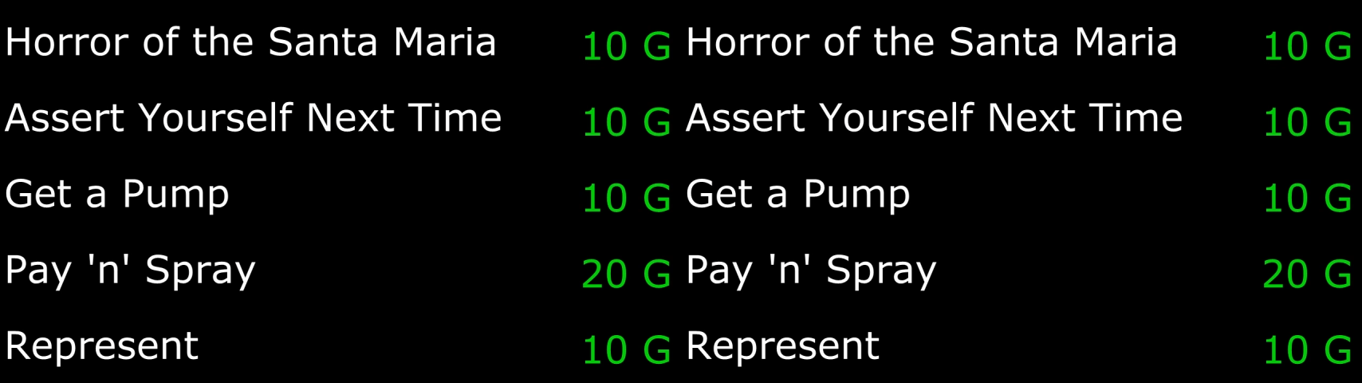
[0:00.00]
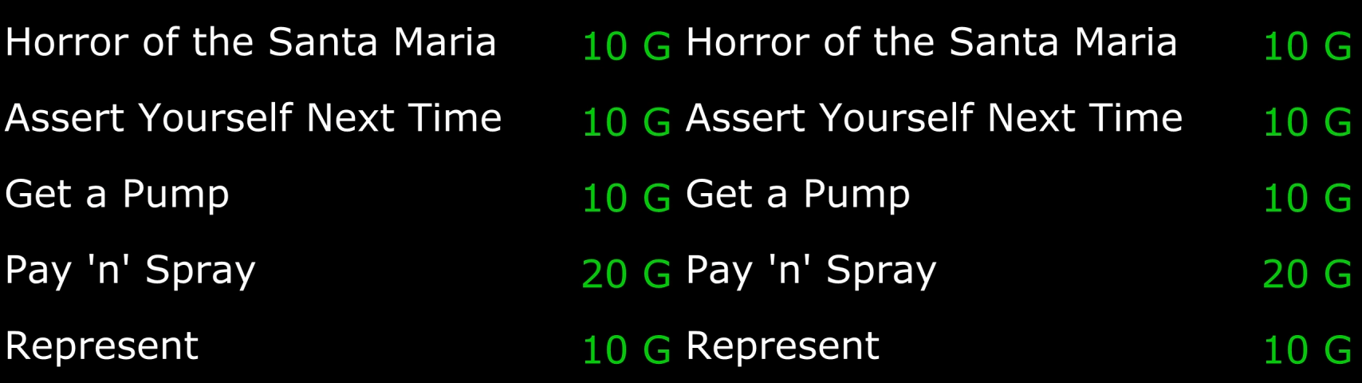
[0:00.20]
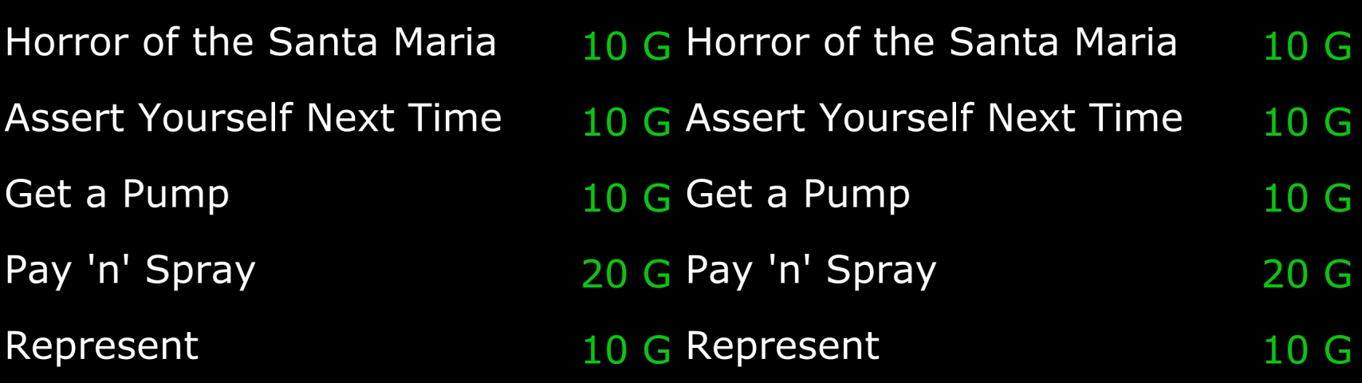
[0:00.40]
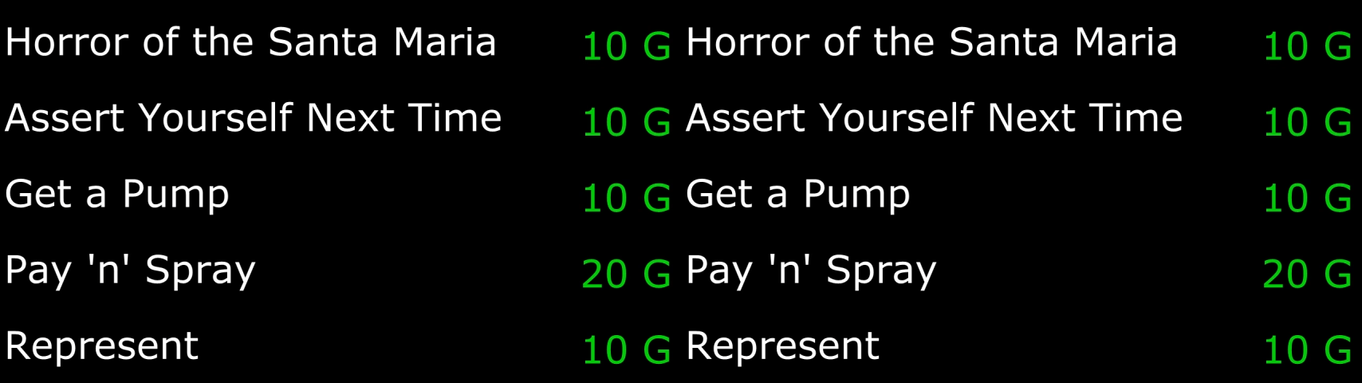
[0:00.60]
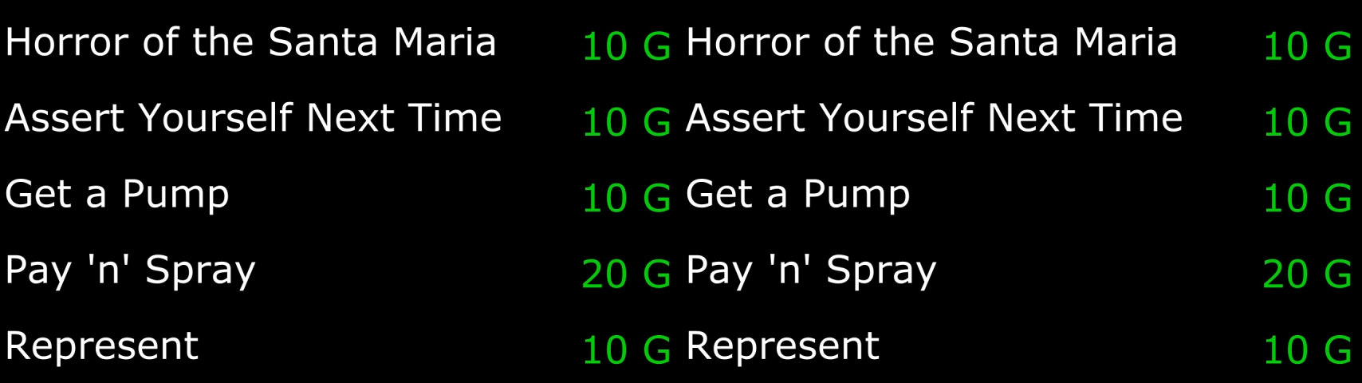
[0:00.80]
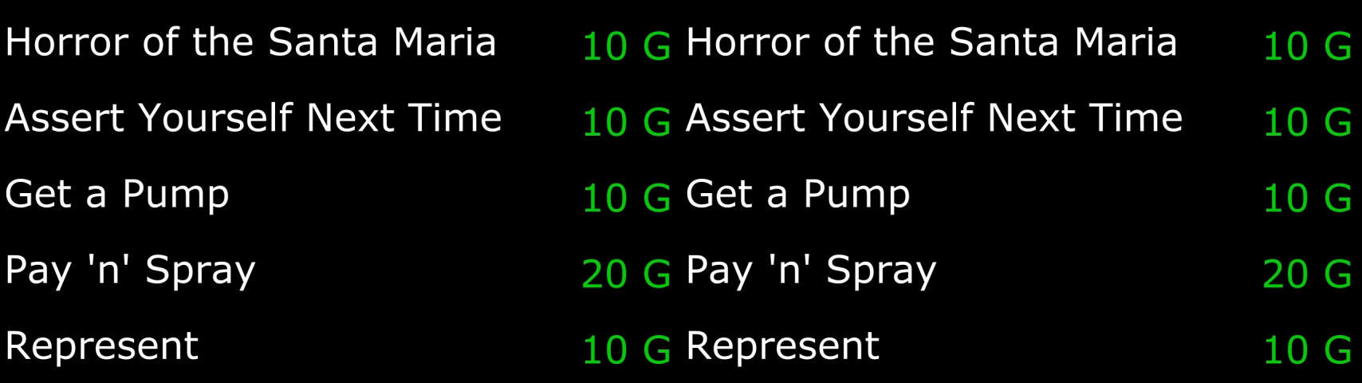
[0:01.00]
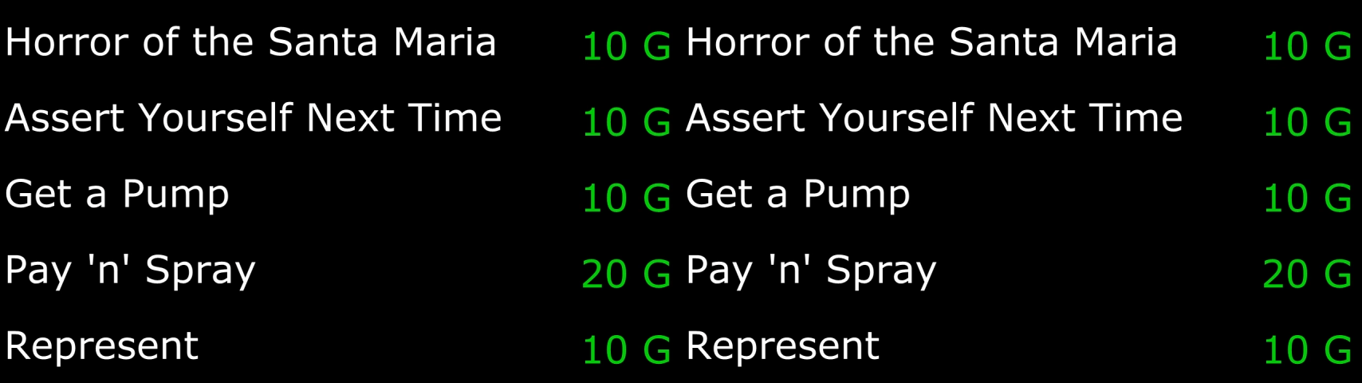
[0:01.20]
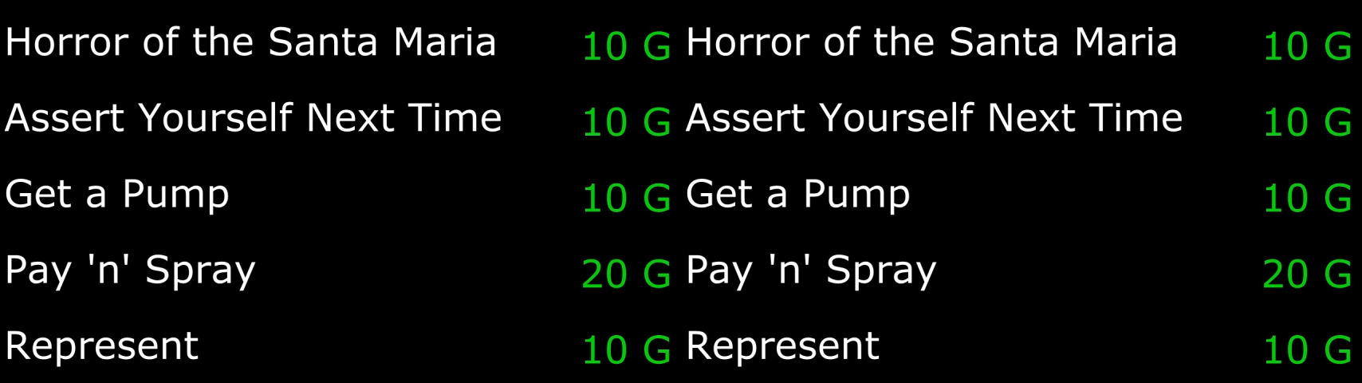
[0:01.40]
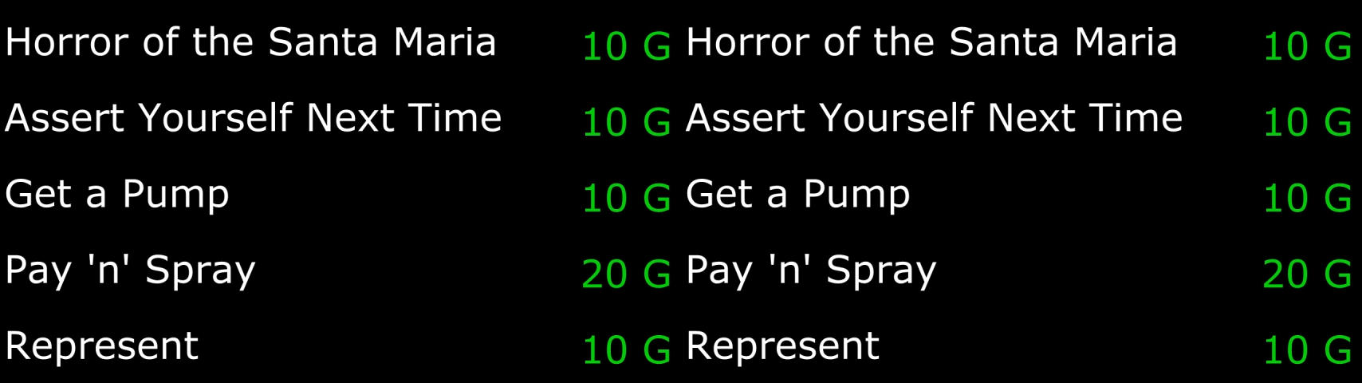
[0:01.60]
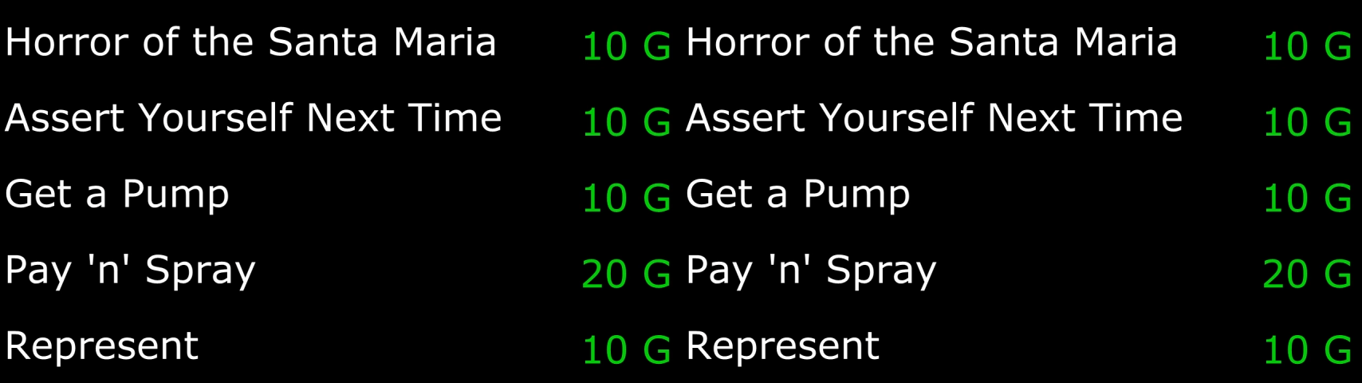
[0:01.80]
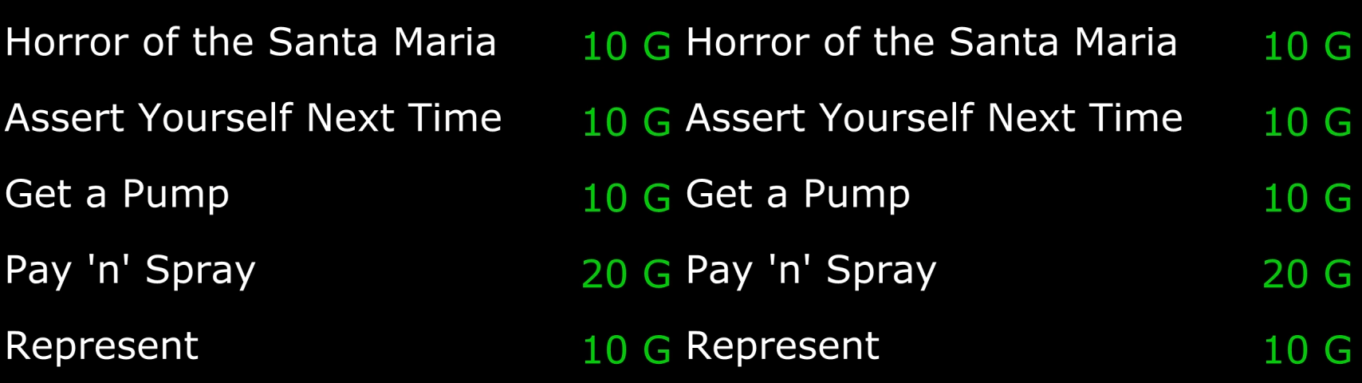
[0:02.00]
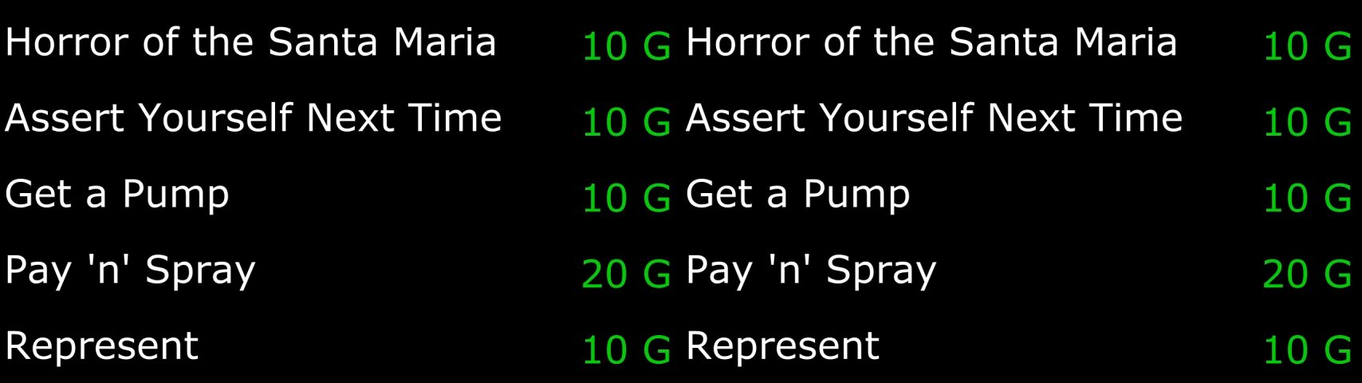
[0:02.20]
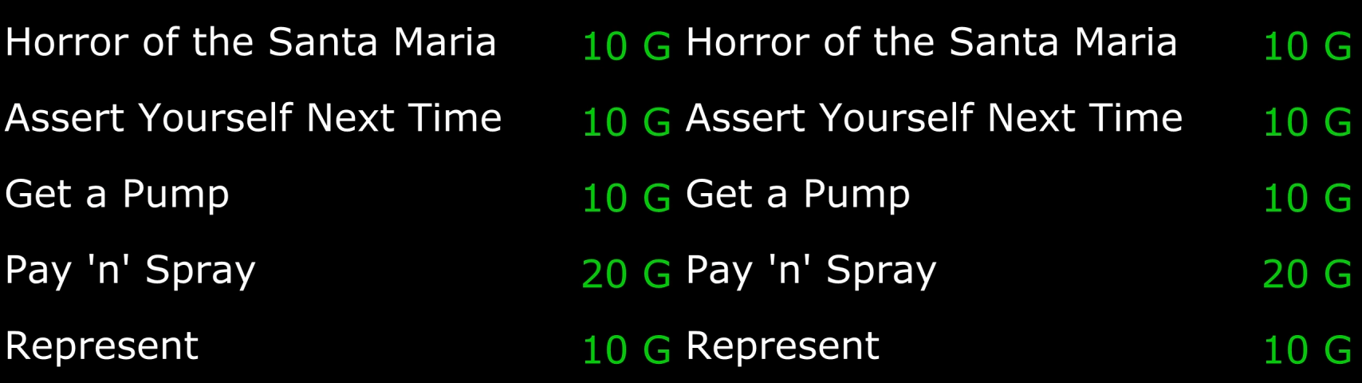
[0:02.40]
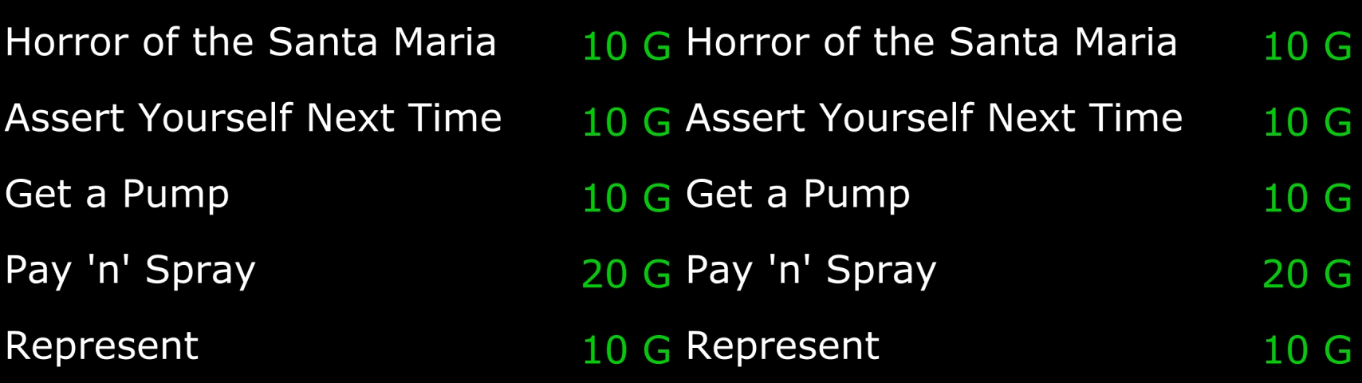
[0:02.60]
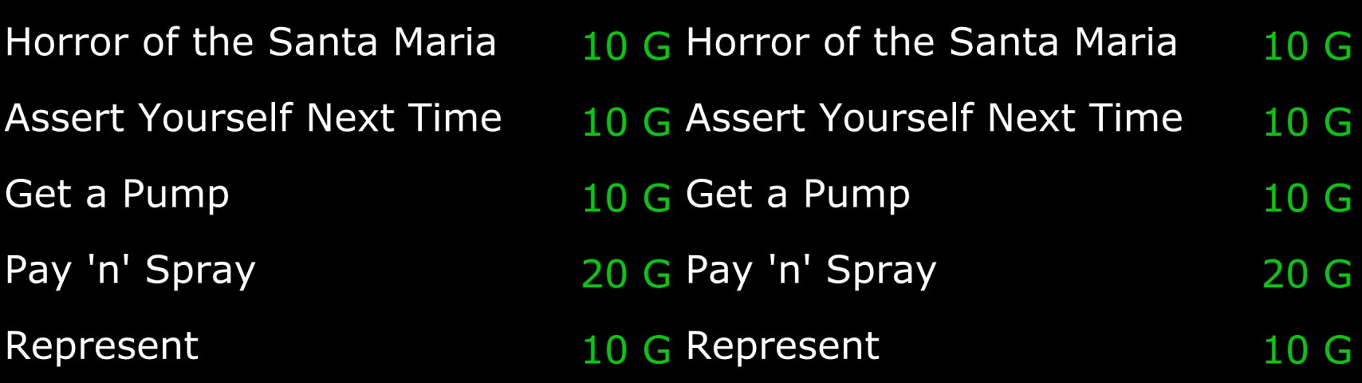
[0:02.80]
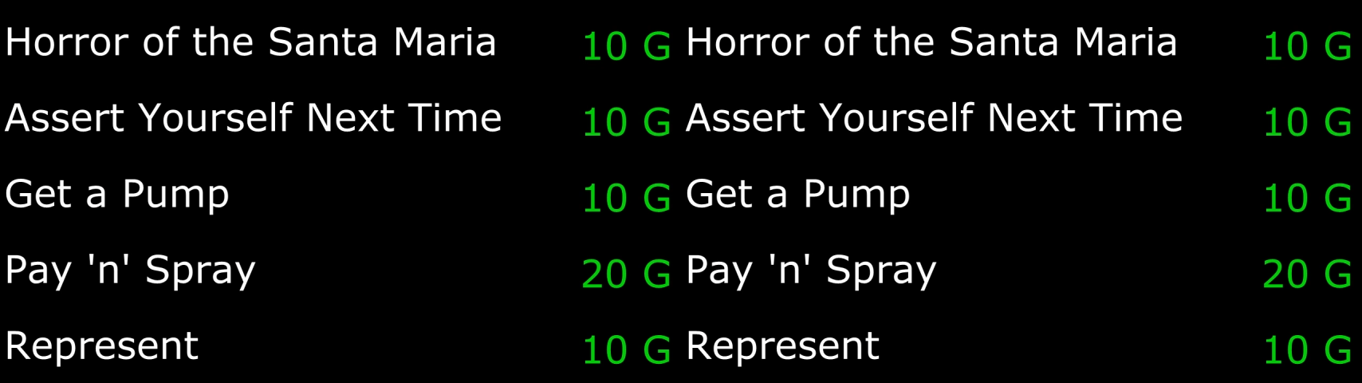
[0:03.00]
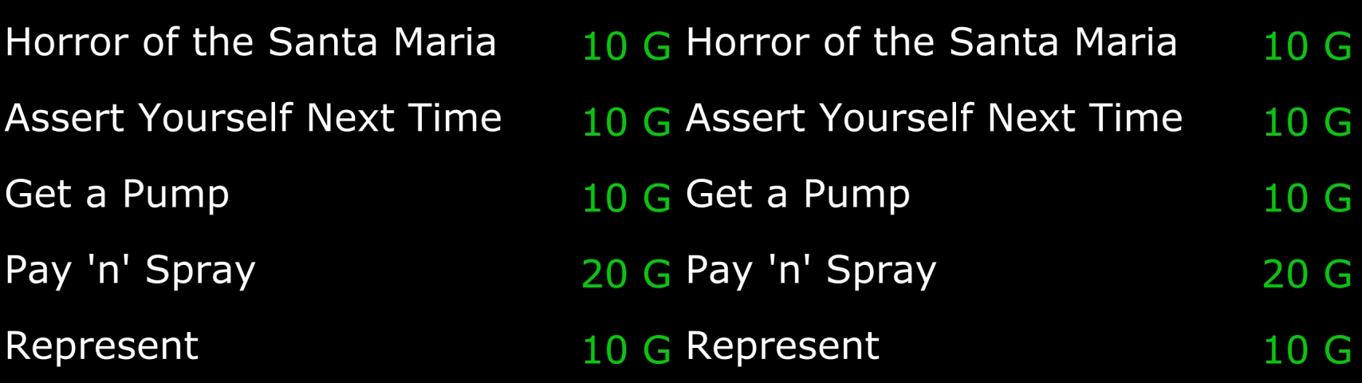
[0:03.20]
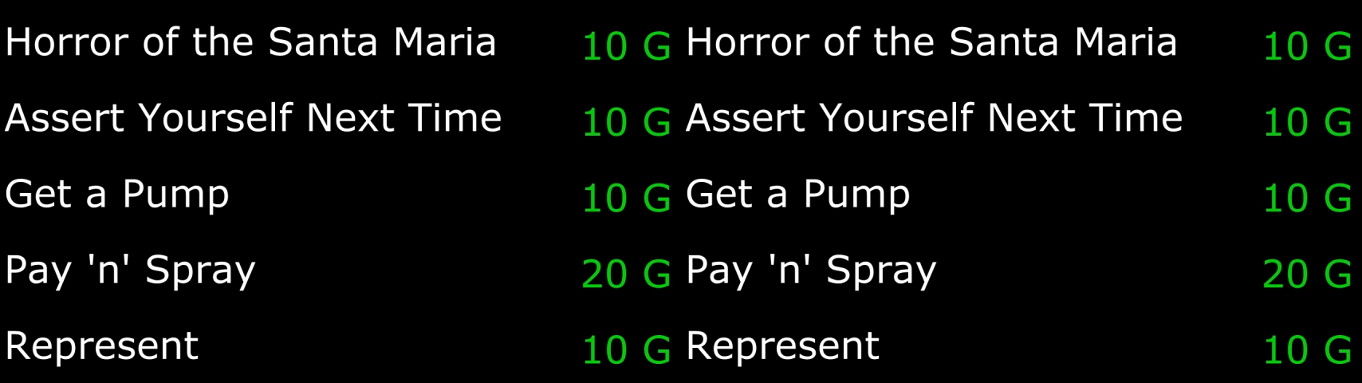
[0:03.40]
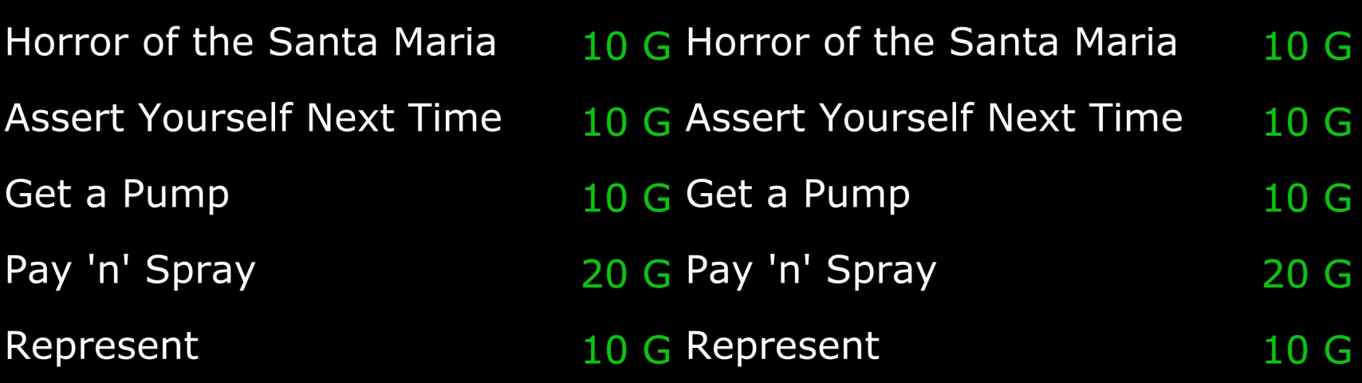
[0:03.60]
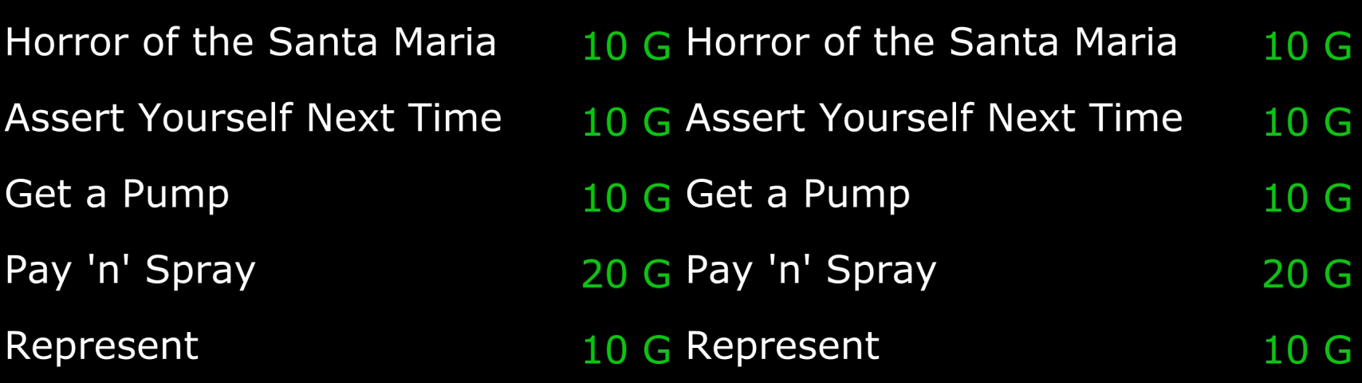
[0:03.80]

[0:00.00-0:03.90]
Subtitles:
(no speaker visible)